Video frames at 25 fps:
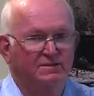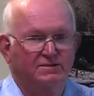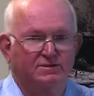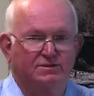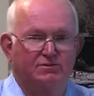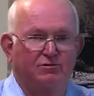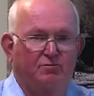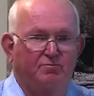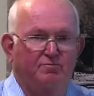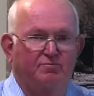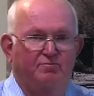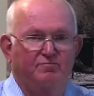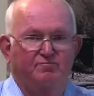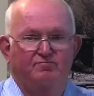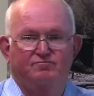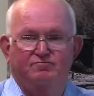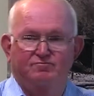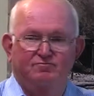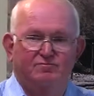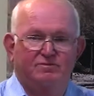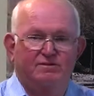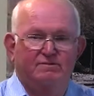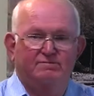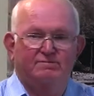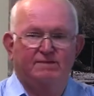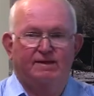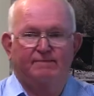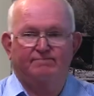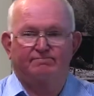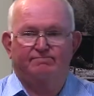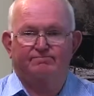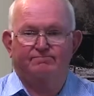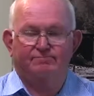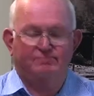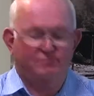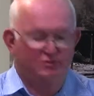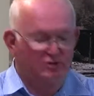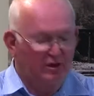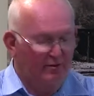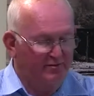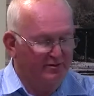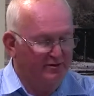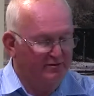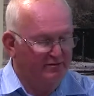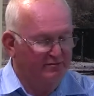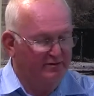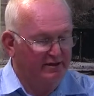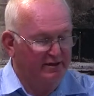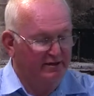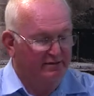Still
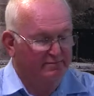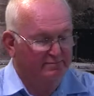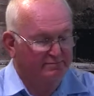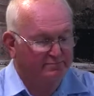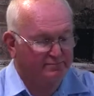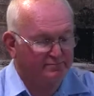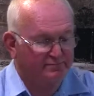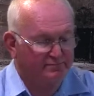topical now.